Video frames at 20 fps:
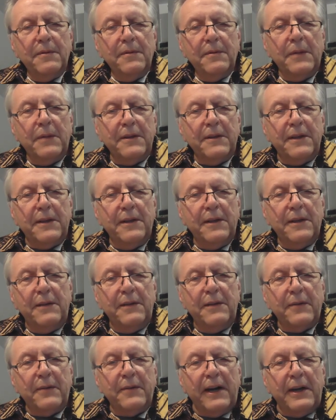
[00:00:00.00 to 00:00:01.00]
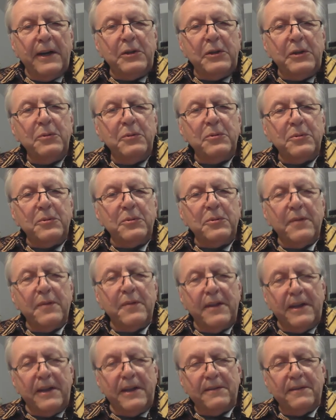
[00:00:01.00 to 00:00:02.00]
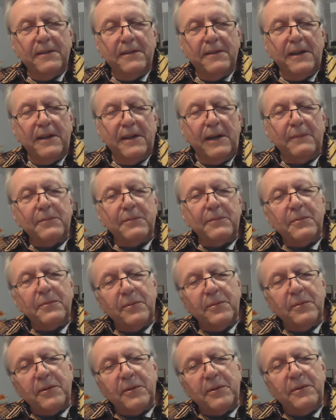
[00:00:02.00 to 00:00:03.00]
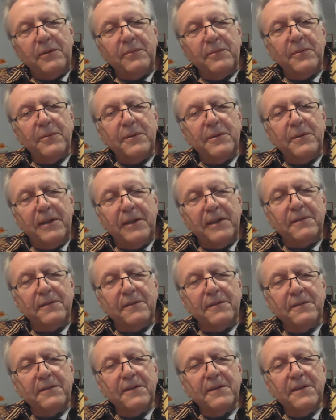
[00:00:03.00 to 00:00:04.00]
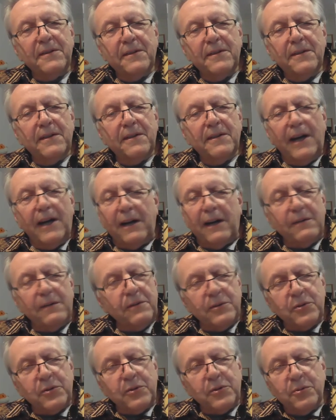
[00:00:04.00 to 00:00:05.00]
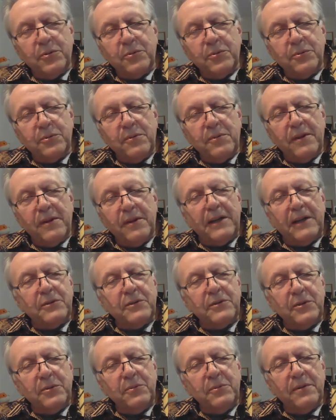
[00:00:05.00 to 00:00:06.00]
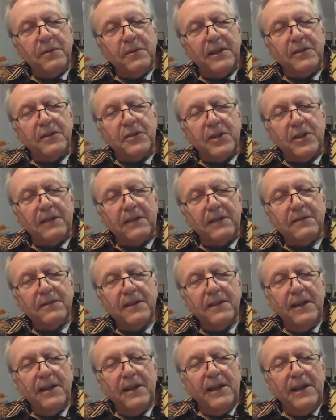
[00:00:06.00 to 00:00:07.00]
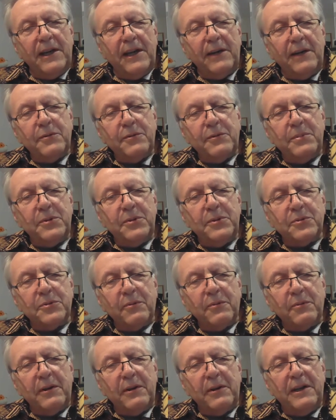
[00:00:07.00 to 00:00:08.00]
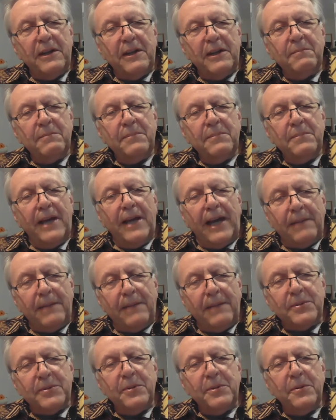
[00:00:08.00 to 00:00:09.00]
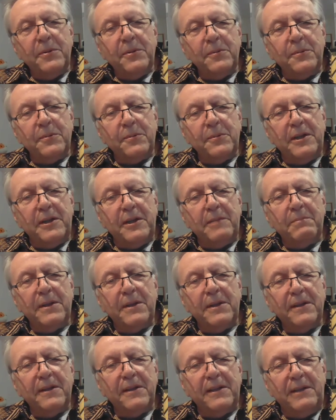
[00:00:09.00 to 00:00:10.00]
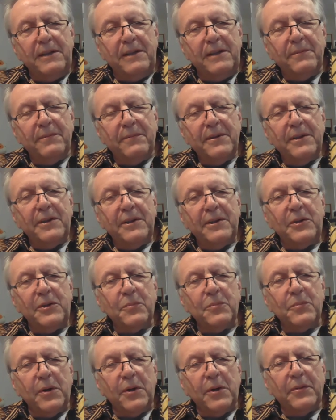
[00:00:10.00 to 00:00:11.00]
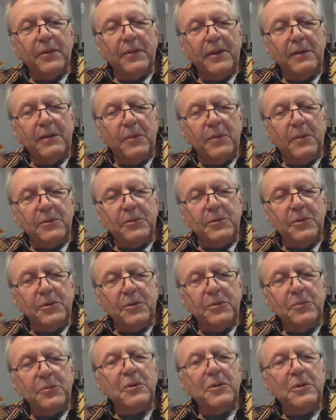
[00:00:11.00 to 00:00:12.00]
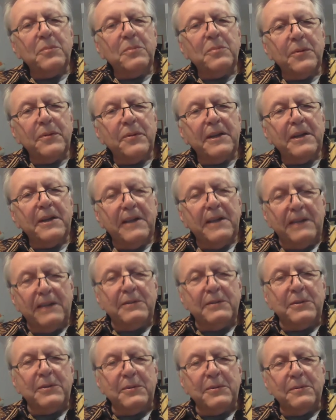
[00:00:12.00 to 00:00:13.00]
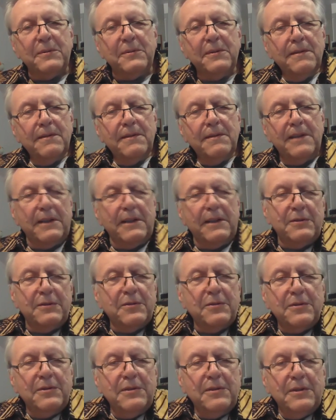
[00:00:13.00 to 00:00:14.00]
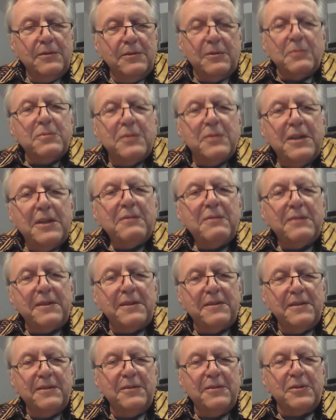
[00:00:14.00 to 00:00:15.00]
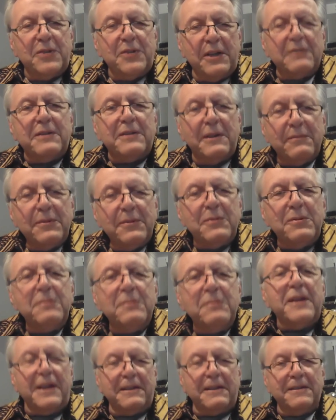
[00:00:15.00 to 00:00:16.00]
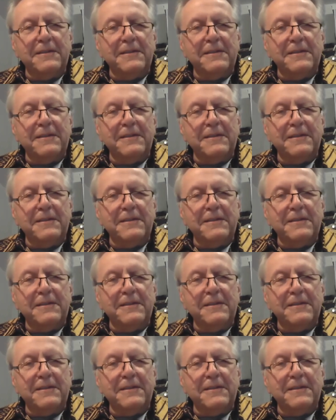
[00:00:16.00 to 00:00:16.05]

Well, if I could do that after 44 years, others could do that too. They just have to be strong and absolutely believe in what they want to do and what they can do. That is no secret. You just have to do that.